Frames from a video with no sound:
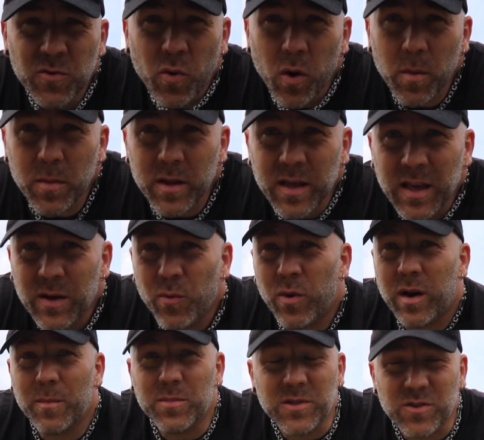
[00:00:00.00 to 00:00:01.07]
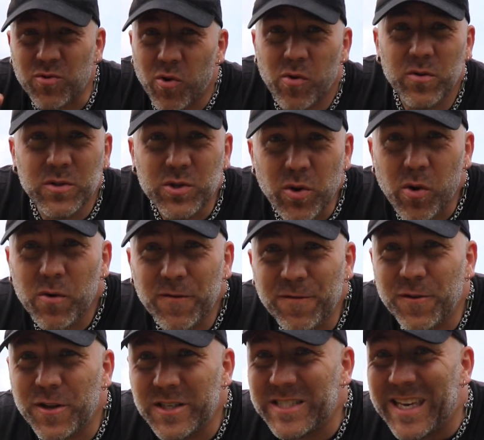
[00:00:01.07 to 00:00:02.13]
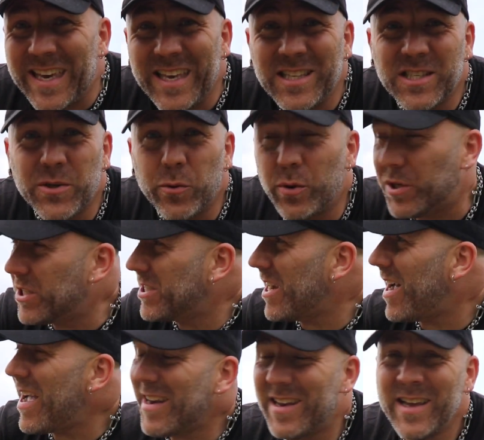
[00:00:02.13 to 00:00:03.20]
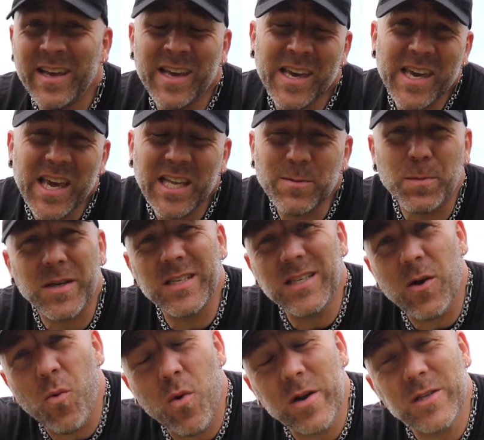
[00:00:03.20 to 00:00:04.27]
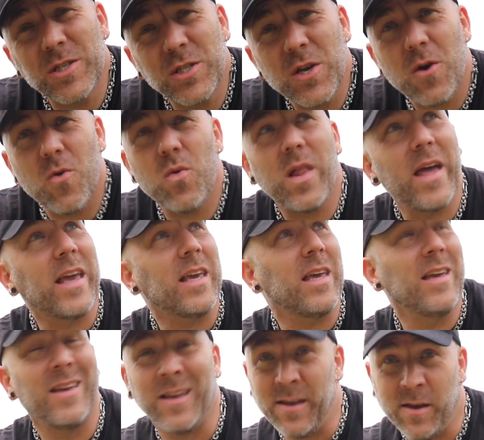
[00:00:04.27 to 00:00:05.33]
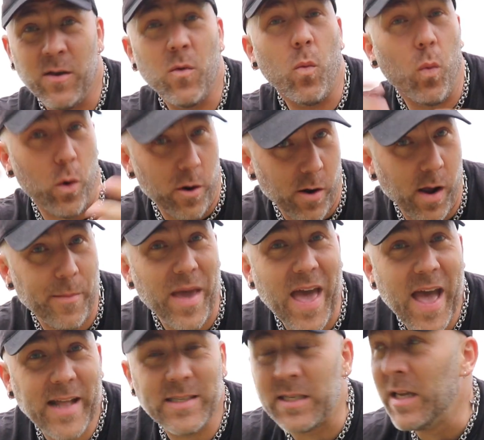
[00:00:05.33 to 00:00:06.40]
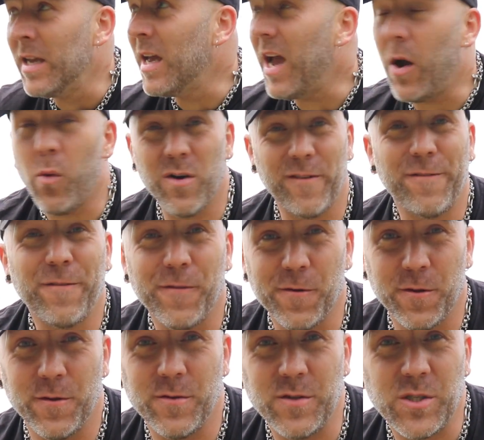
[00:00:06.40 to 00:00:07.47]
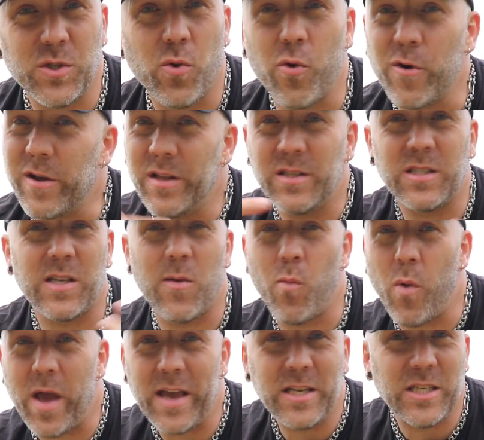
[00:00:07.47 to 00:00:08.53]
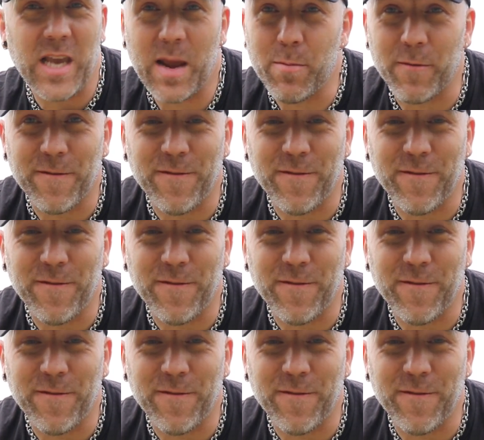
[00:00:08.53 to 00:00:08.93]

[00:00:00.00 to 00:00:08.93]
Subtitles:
Normally, when I'm throwing drone footage into a shot, it's because I want to show like where I'm at. I want to further the story in some way, shape, or